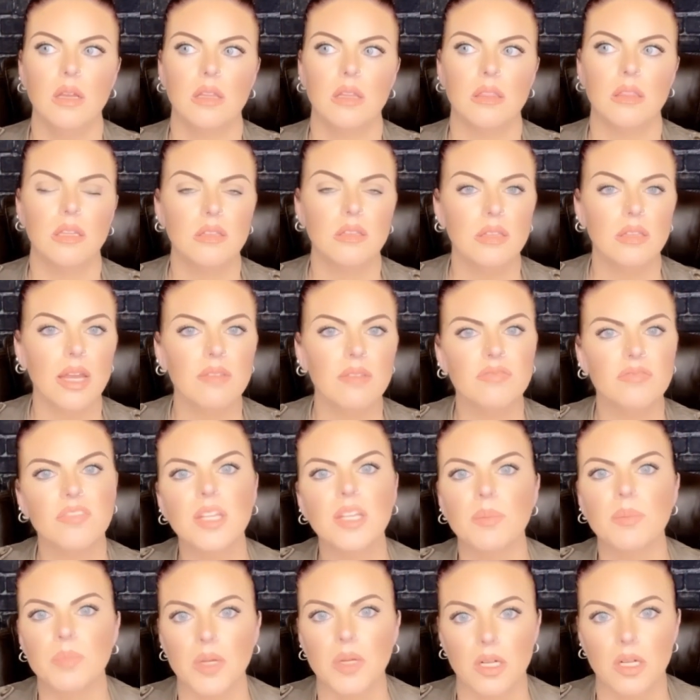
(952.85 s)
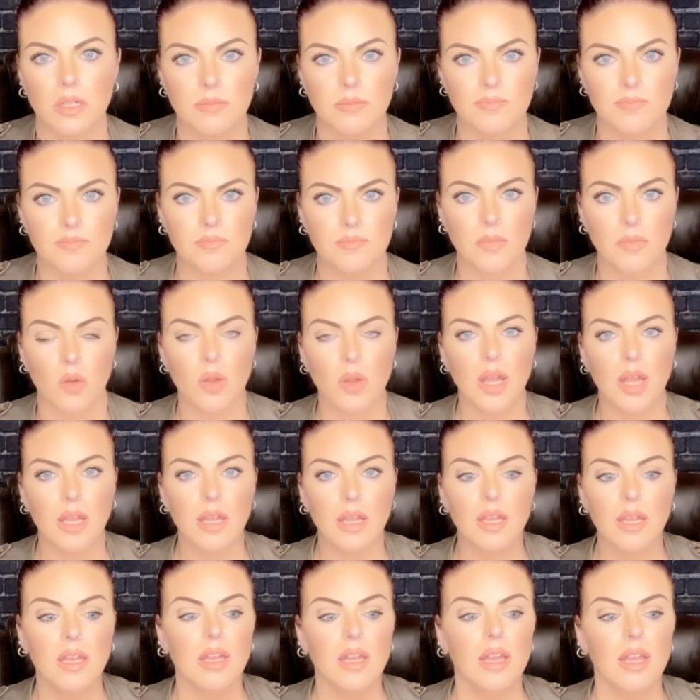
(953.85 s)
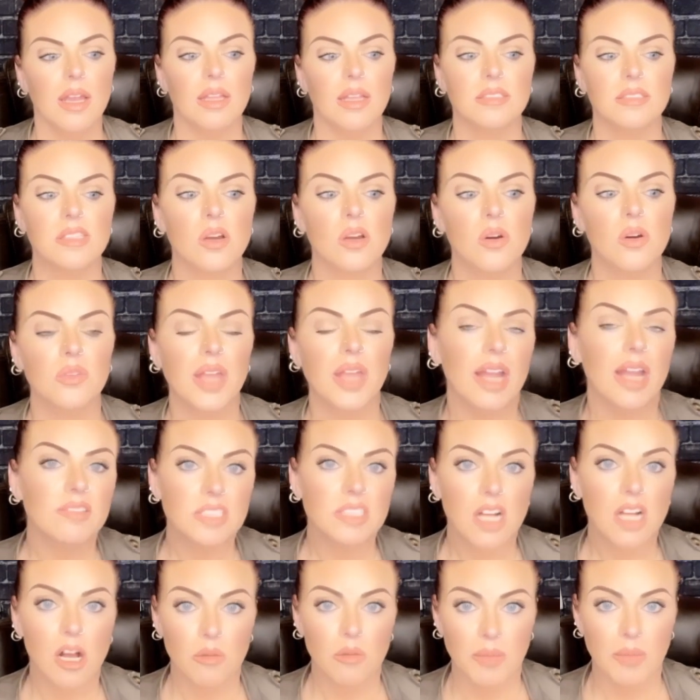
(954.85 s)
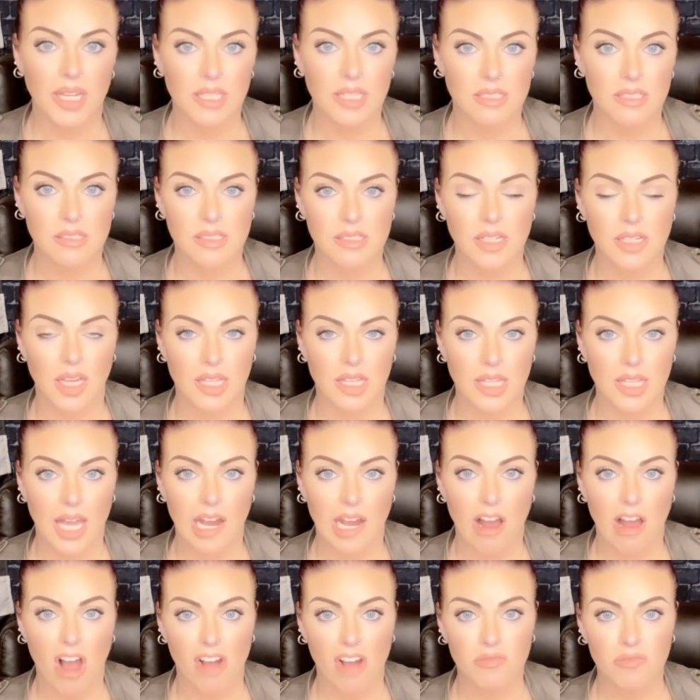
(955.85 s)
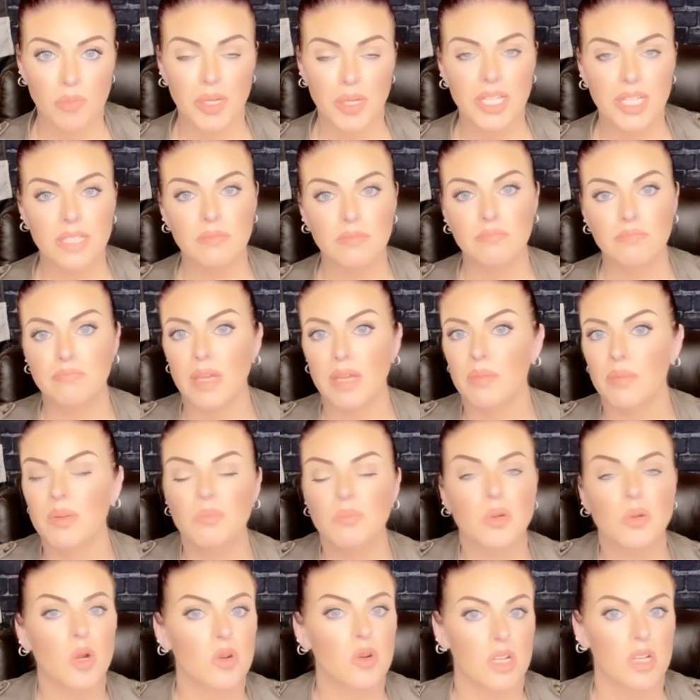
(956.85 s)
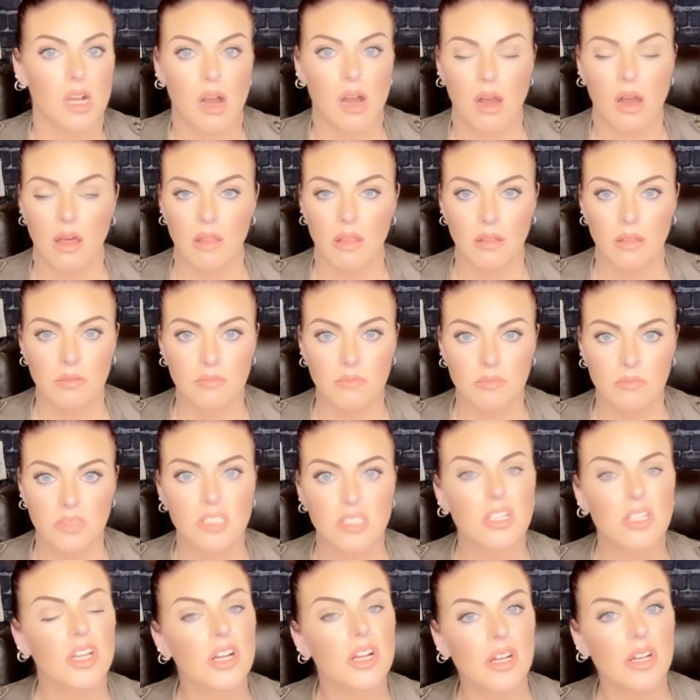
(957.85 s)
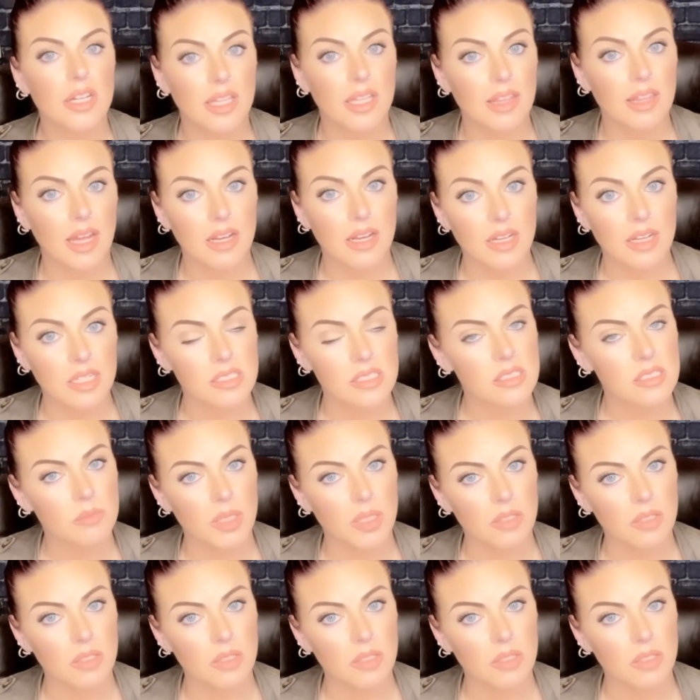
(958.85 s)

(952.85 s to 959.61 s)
That flipper. Okay, so they have to call maintenance to get that off, but in maybe protocol, security then needs to be